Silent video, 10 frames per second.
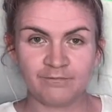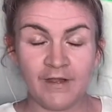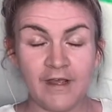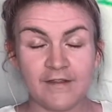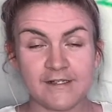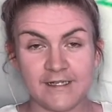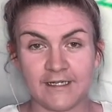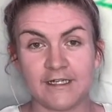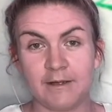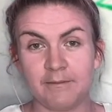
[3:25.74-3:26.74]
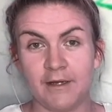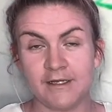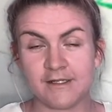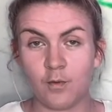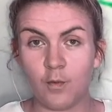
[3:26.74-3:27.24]
The second number is the
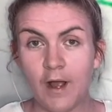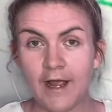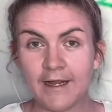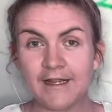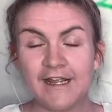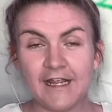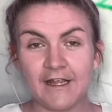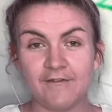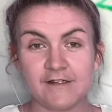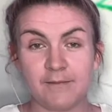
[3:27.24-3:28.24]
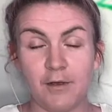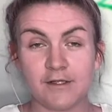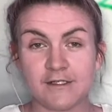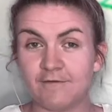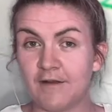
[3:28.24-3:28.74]
y. If it's a
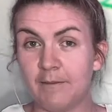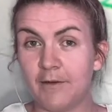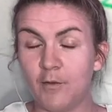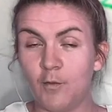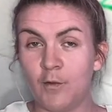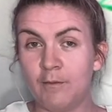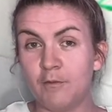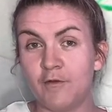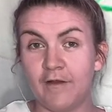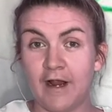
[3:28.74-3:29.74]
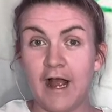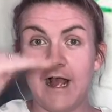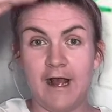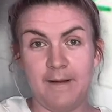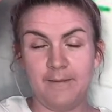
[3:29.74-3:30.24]
positive number, we're moving
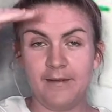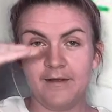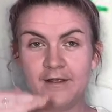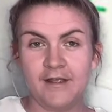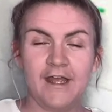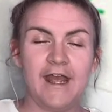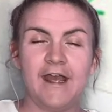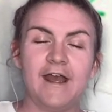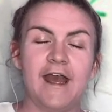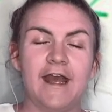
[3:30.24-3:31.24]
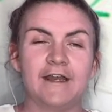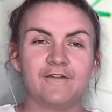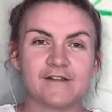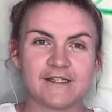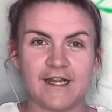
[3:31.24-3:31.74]
up. And if it's
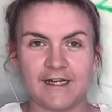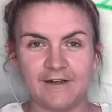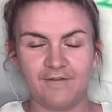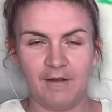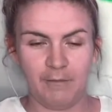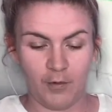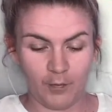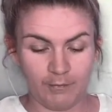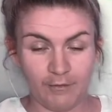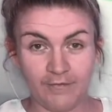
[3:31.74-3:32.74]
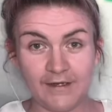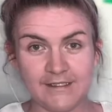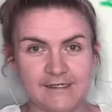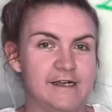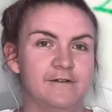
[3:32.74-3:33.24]
a negative number, we're moving
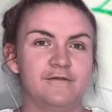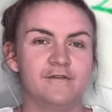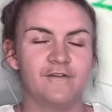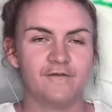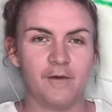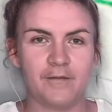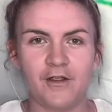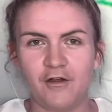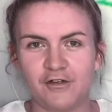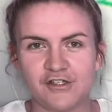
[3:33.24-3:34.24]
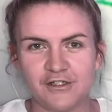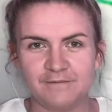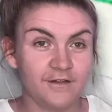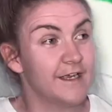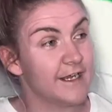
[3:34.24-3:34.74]
down from the origin.
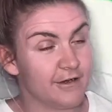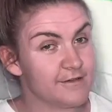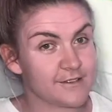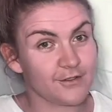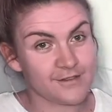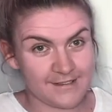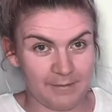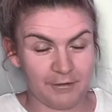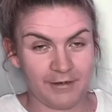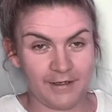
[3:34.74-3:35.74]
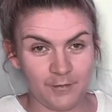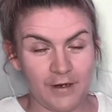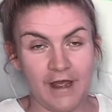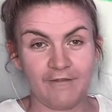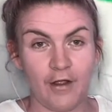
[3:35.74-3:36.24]
Here is a good summary. We have
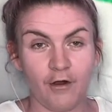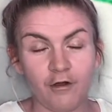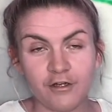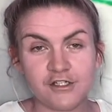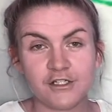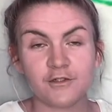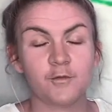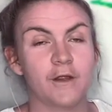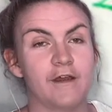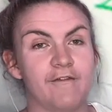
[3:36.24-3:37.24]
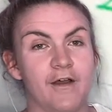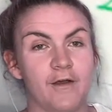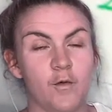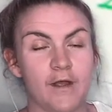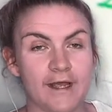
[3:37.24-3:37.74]
our origin, we have our
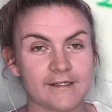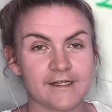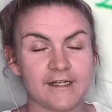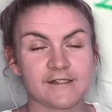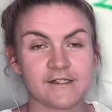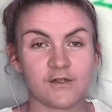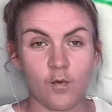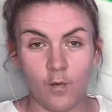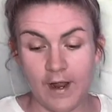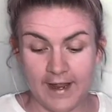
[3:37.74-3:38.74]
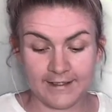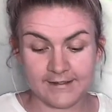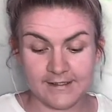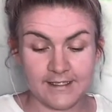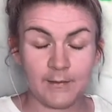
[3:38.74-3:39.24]
x-axis, y-axis,
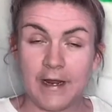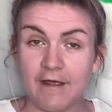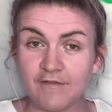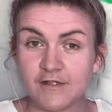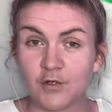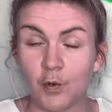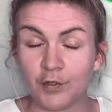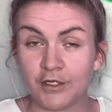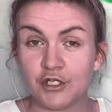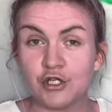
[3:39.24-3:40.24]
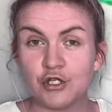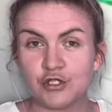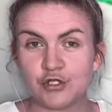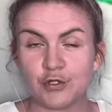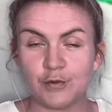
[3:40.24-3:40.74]
and we have this coordinate
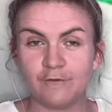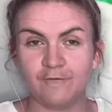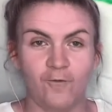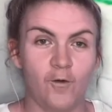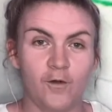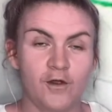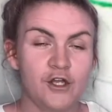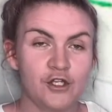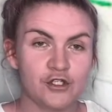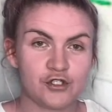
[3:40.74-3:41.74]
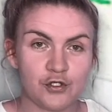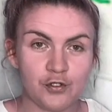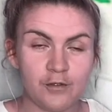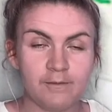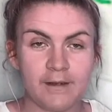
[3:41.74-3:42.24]
2, 4. 2
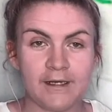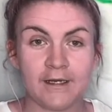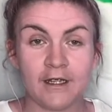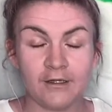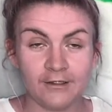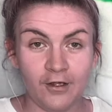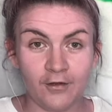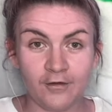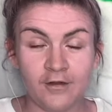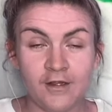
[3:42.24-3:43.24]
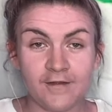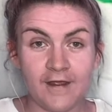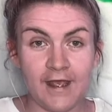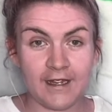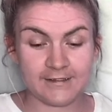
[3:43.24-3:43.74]
meaning along the
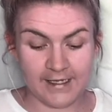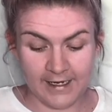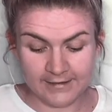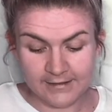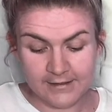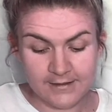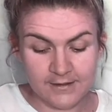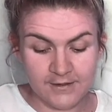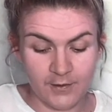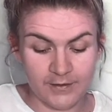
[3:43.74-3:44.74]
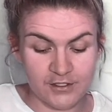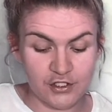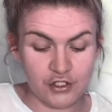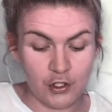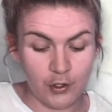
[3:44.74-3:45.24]
x-axis, so it's
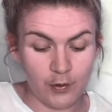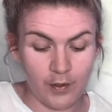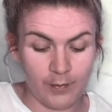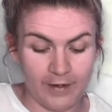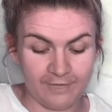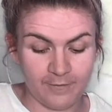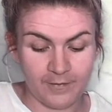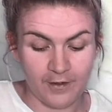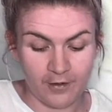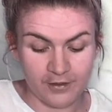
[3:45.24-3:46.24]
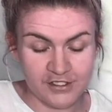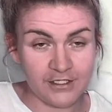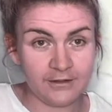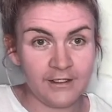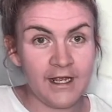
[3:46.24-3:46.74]
2 away from the origin,
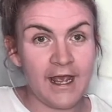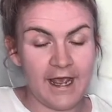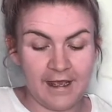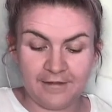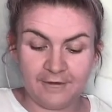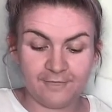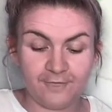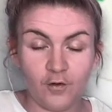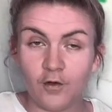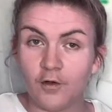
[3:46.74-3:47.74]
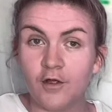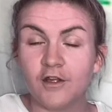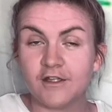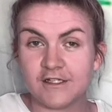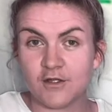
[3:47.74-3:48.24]
and then 4
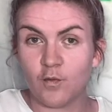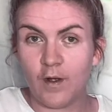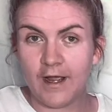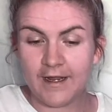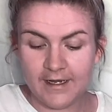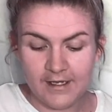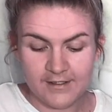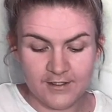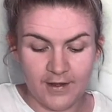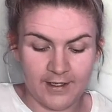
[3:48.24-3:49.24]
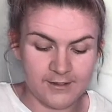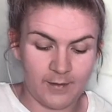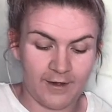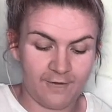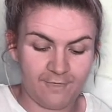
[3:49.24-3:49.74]
is the y, so that's why
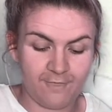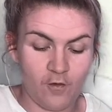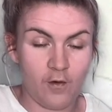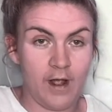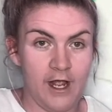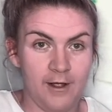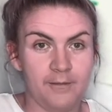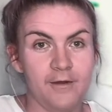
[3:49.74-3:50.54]
it's 4 up